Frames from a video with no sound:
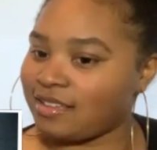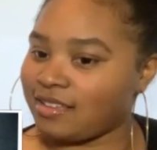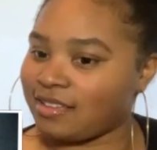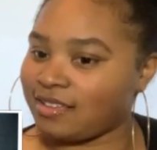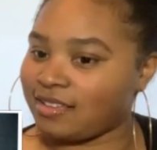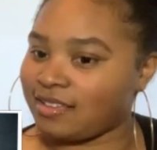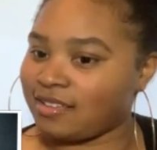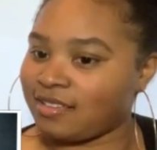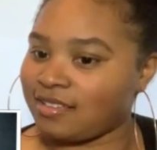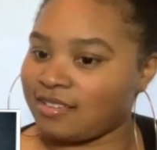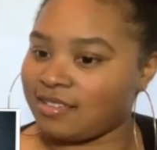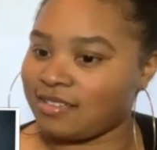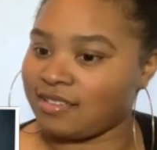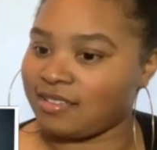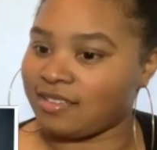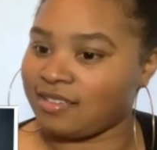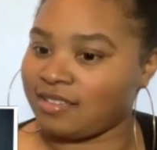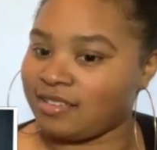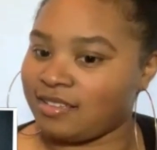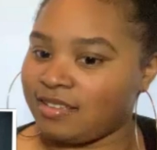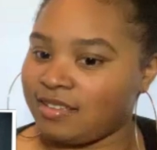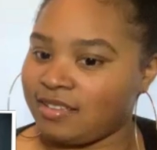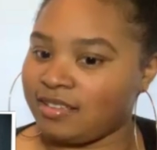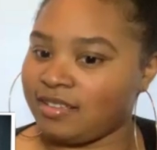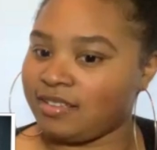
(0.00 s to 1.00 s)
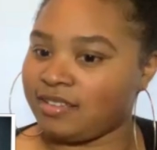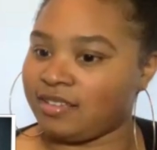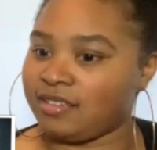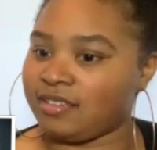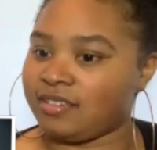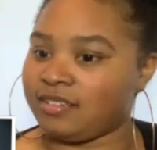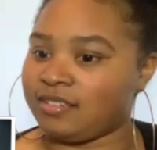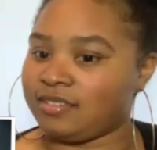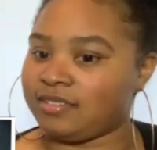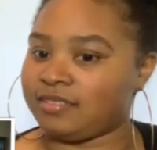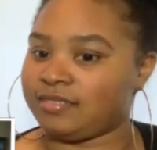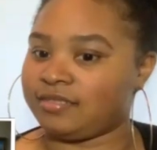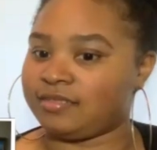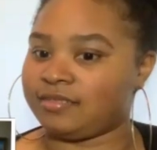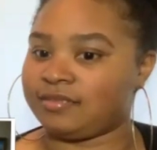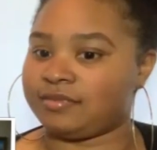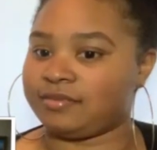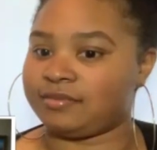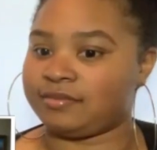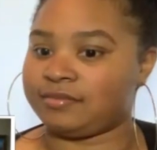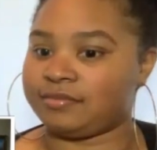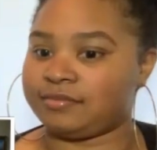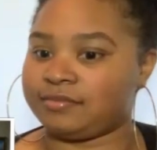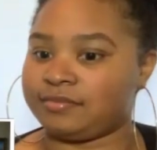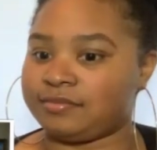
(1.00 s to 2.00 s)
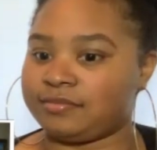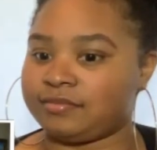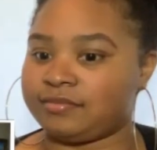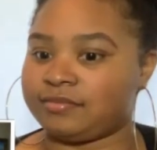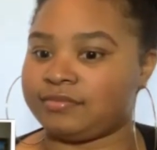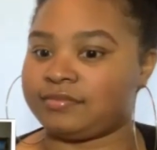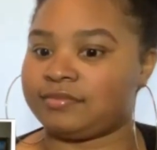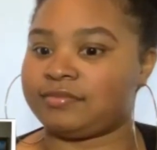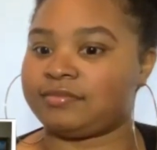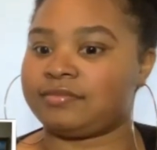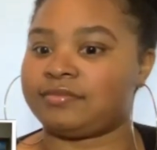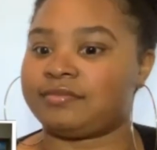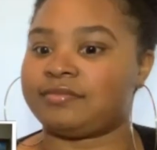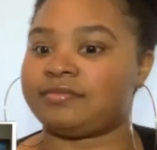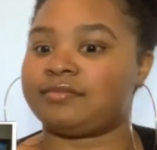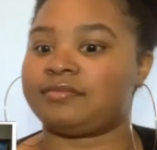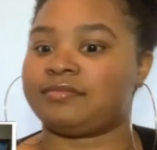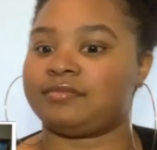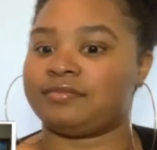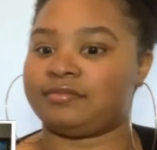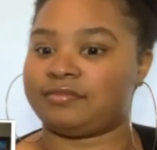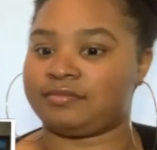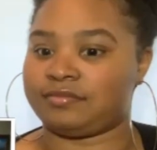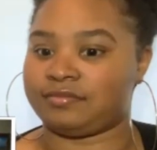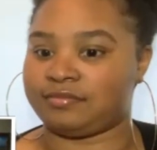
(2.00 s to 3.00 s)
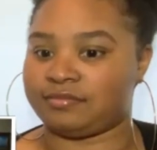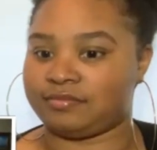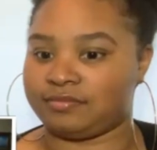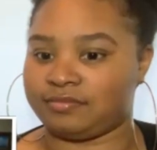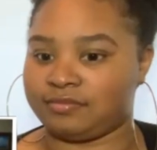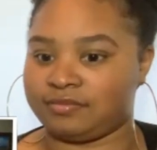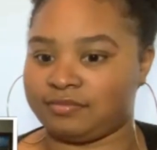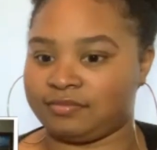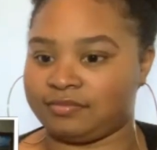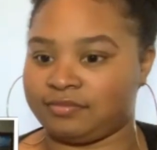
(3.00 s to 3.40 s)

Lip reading: The person shown says nothing.